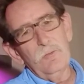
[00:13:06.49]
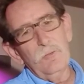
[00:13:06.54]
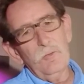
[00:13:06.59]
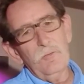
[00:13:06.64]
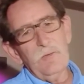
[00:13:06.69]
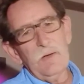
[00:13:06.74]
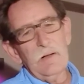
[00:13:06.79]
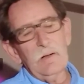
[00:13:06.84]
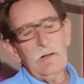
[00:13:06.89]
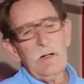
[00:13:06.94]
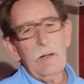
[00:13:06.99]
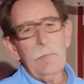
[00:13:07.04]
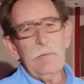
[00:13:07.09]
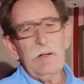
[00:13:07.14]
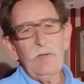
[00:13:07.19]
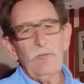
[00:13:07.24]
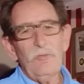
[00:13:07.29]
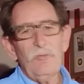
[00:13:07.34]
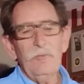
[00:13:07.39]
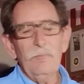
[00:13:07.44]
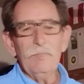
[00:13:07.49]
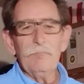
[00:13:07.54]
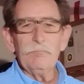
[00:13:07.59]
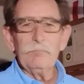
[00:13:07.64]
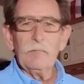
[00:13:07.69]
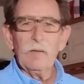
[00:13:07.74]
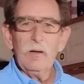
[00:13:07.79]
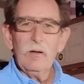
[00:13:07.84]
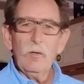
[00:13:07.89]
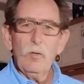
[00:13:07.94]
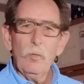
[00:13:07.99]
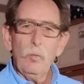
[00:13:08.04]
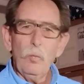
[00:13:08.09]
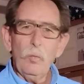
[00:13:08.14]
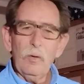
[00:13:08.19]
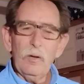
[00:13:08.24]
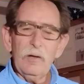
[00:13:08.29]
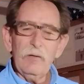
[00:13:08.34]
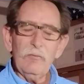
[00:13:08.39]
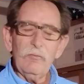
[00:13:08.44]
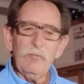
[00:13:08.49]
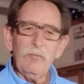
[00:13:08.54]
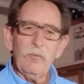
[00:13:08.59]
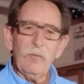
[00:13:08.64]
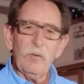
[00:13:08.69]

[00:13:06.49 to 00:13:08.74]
Two final comments. One